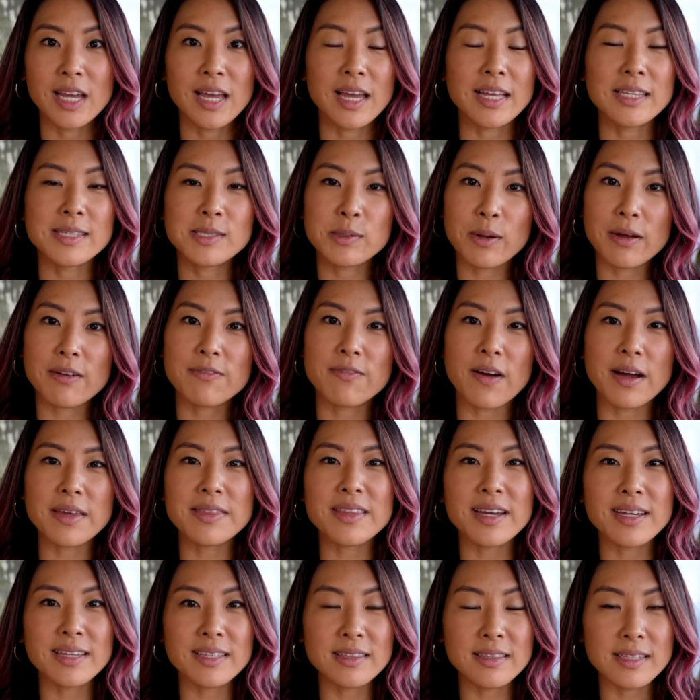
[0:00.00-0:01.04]
And so I find
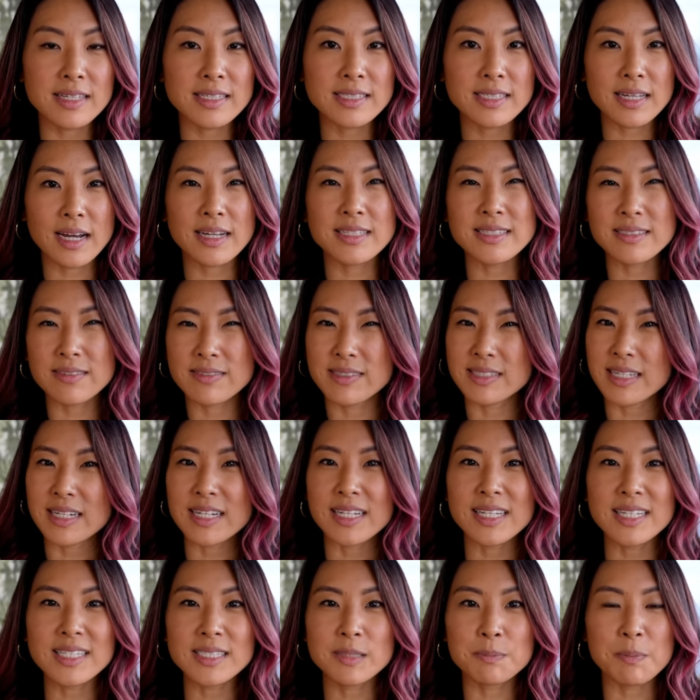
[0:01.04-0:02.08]
that in these kinds of
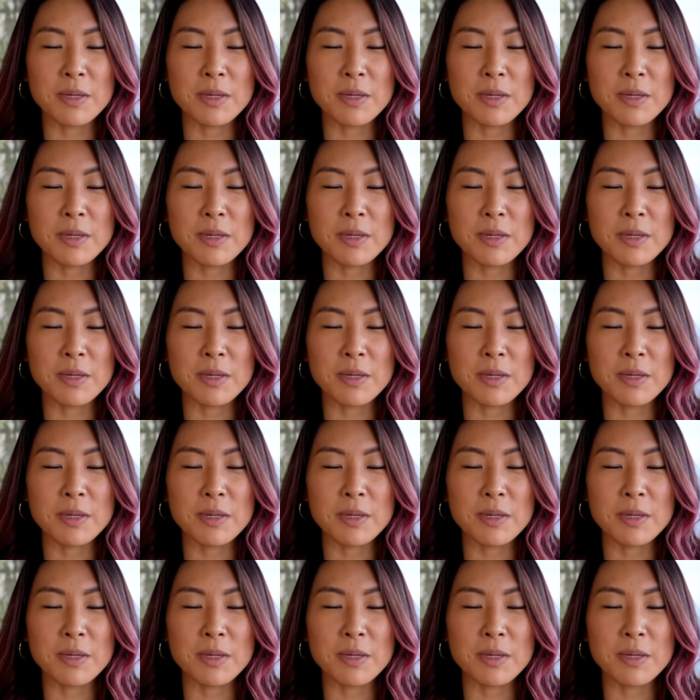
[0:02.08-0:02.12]
cities,